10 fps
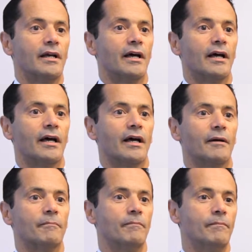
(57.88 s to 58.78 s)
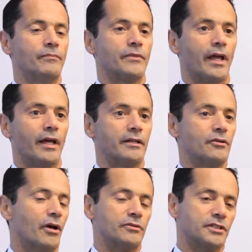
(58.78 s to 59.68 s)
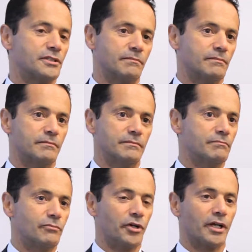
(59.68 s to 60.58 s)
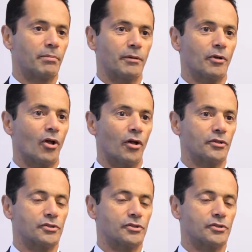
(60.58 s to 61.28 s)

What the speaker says: and just bringing people on